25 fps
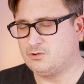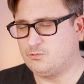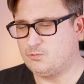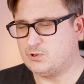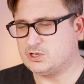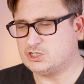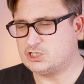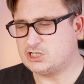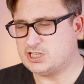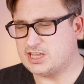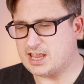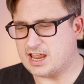
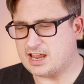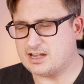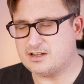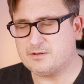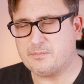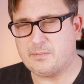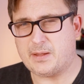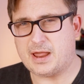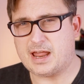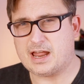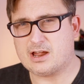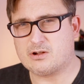which then
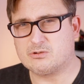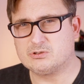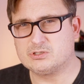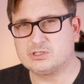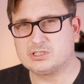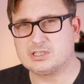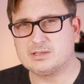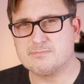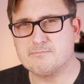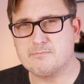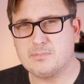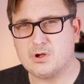
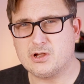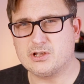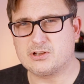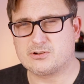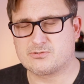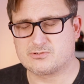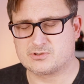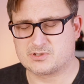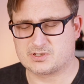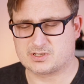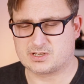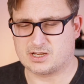powers the
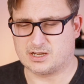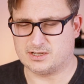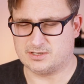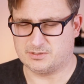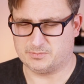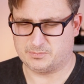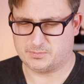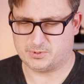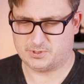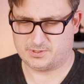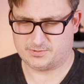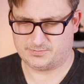
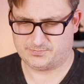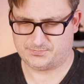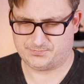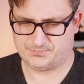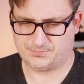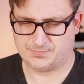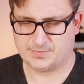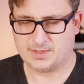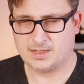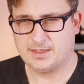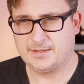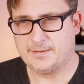microscope.
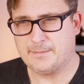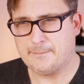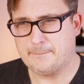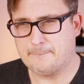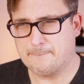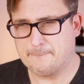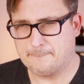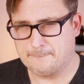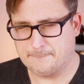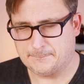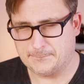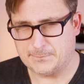
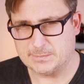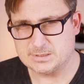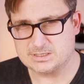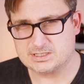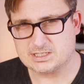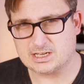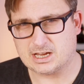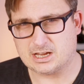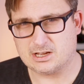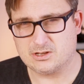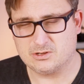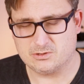
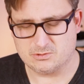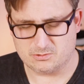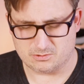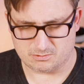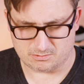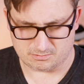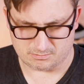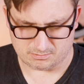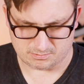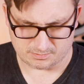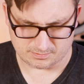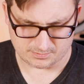So
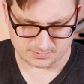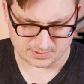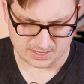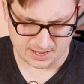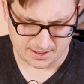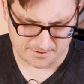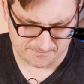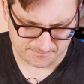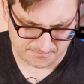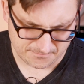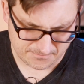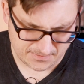
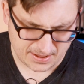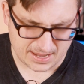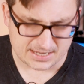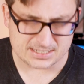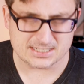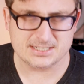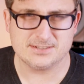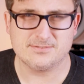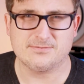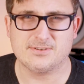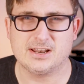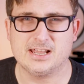
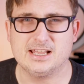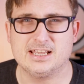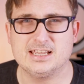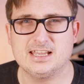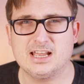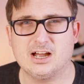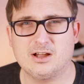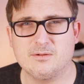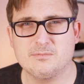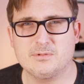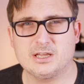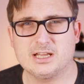
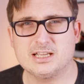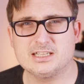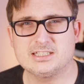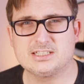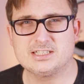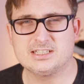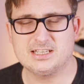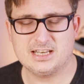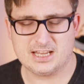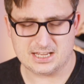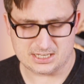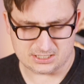effectively, I'm going
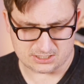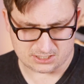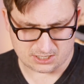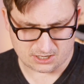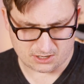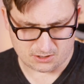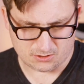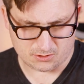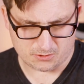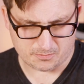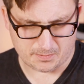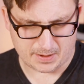to need
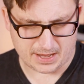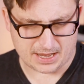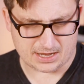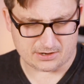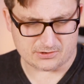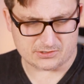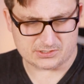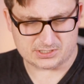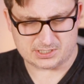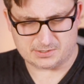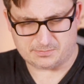two power